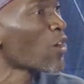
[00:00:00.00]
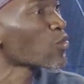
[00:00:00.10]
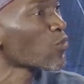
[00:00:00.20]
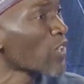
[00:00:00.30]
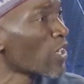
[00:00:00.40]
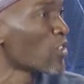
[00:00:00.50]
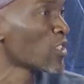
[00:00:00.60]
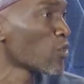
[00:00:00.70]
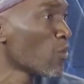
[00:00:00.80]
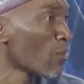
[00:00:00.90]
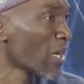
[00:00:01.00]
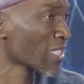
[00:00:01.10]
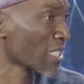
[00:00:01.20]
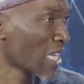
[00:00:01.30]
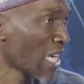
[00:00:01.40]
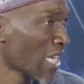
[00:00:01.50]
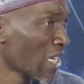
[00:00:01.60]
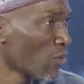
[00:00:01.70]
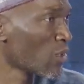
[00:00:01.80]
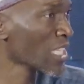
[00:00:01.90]
also fails on his own part
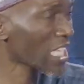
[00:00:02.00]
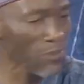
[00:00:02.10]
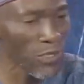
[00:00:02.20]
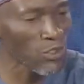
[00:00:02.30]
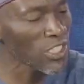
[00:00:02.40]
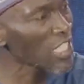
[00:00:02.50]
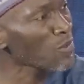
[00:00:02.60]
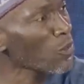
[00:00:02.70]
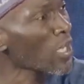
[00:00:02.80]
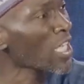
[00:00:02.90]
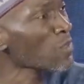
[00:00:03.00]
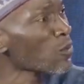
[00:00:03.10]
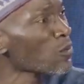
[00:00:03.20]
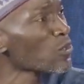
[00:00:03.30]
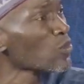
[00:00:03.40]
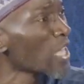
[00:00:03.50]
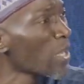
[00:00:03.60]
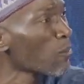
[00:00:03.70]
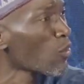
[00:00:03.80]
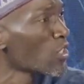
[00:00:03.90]
with respect to his responsibility to the
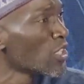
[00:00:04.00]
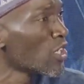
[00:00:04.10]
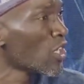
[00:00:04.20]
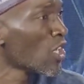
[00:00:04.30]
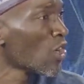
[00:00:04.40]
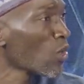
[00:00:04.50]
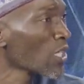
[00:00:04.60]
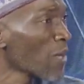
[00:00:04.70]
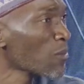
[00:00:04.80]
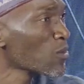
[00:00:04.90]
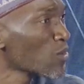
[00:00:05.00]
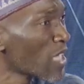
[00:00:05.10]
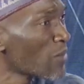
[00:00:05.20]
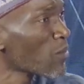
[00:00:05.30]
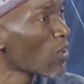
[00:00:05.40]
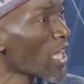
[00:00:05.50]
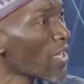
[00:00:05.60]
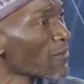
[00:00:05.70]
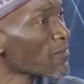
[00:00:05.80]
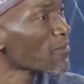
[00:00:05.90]
employee? What happens to the employer?